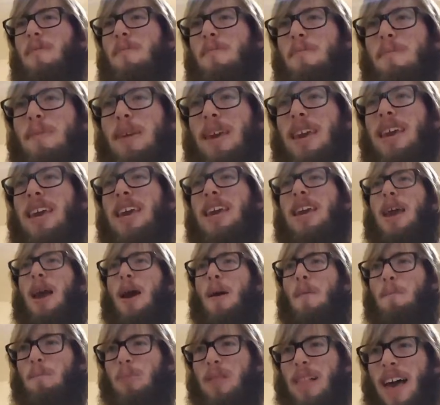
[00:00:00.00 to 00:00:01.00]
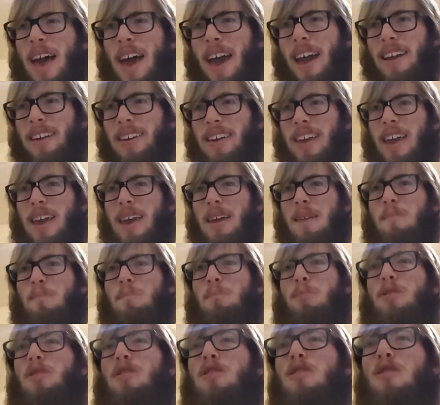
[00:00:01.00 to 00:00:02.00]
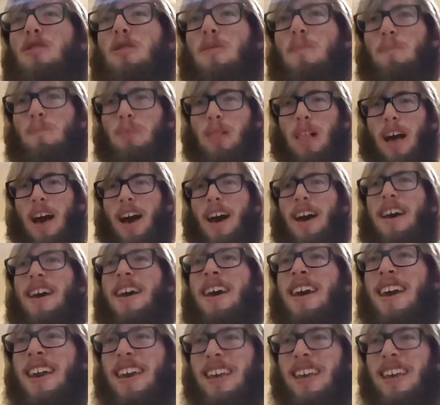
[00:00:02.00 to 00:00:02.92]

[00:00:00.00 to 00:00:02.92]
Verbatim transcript: me black and blue blood.